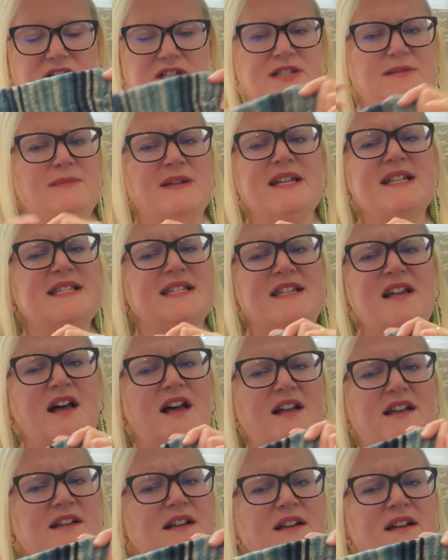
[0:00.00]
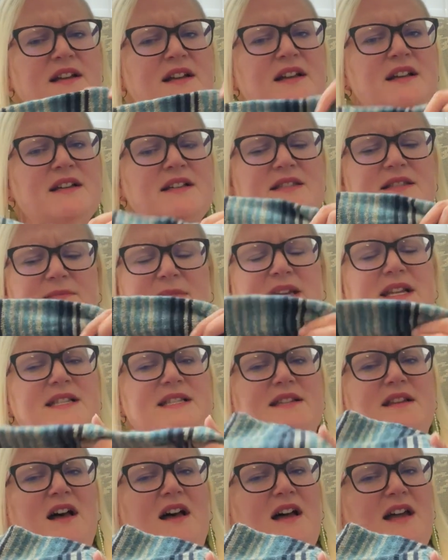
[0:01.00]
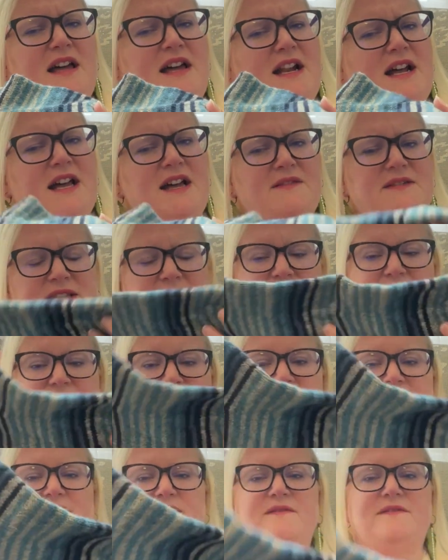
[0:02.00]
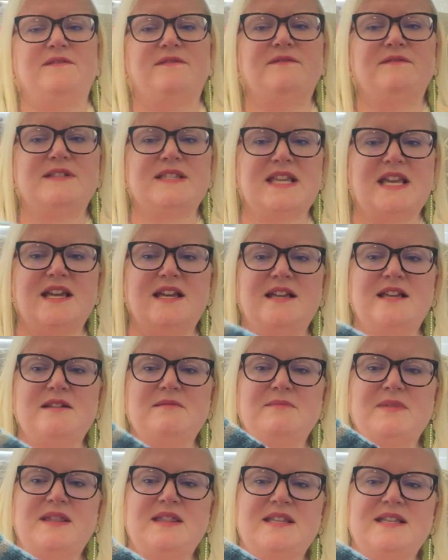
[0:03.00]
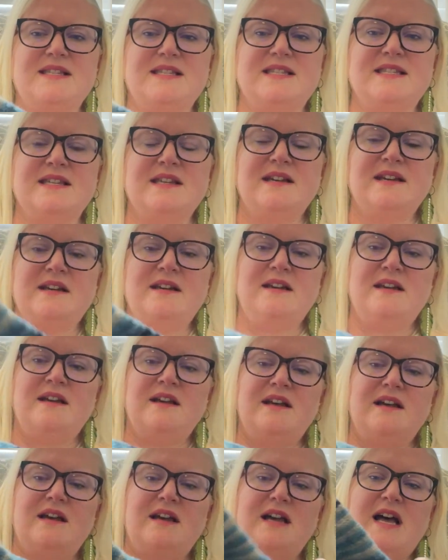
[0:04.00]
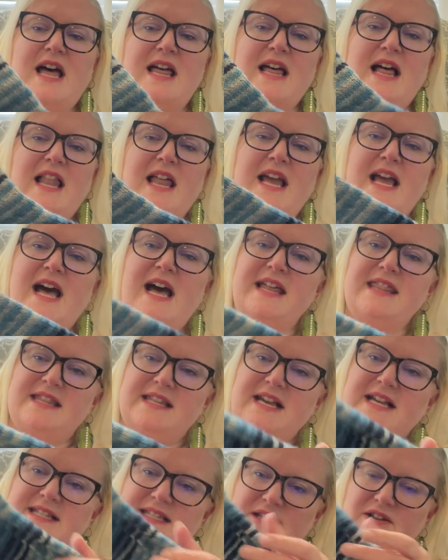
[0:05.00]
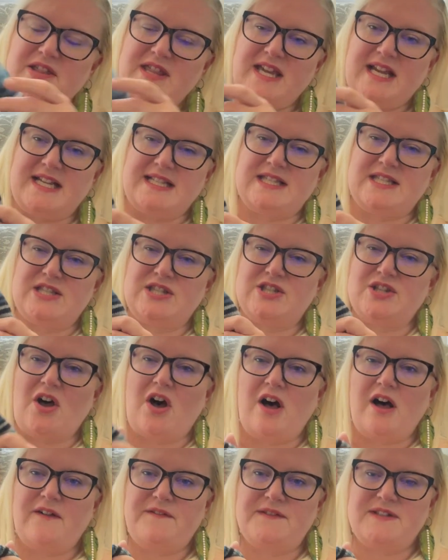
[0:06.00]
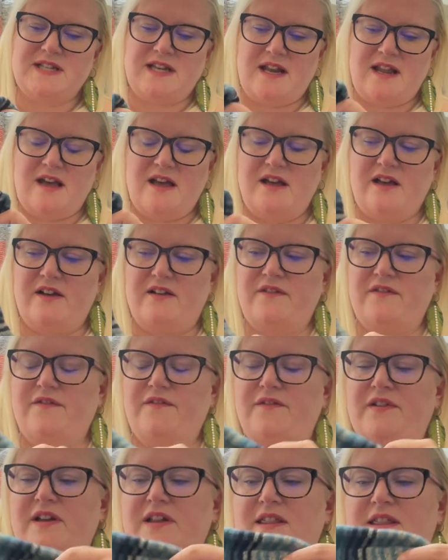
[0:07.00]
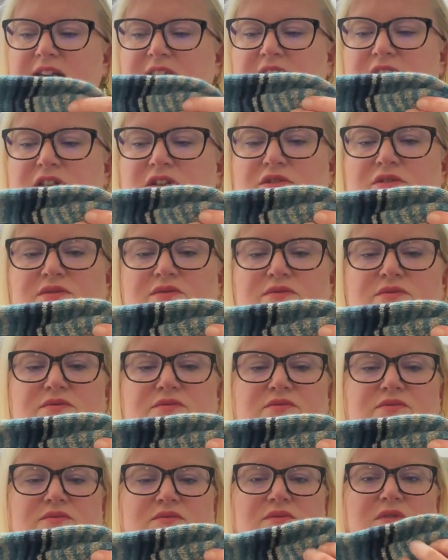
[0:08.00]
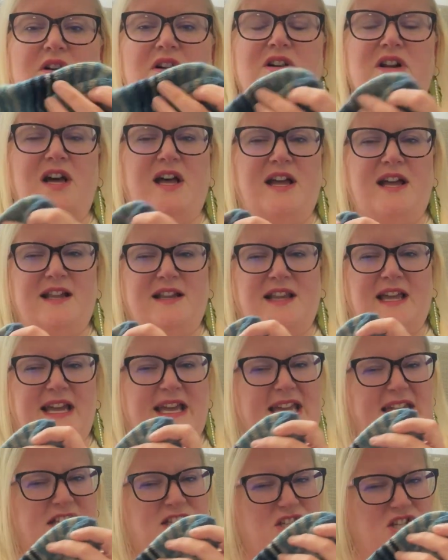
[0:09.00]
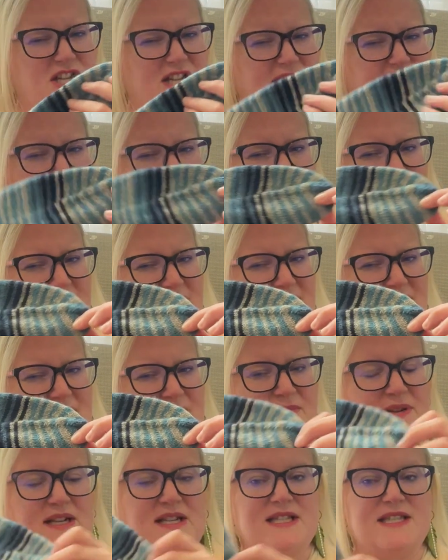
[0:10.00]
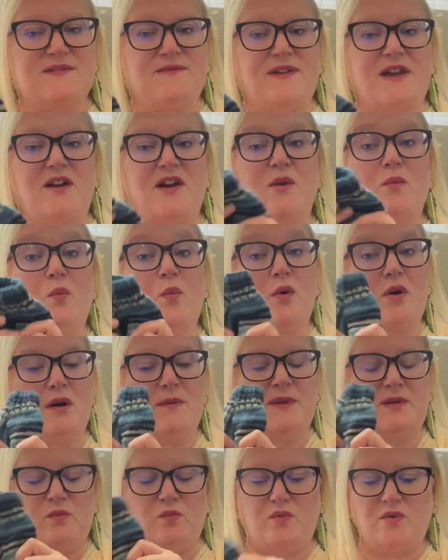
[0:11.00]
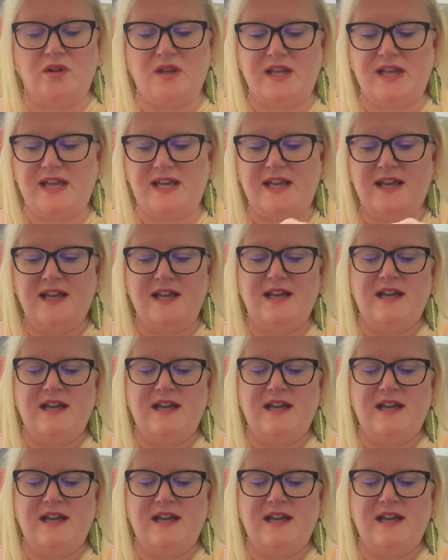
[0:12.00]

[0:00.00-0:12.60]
To me it's not, and I have sensitive skin, but this, I still think it's soft enough that you are not like itchy with it, but it's very warm and woolly,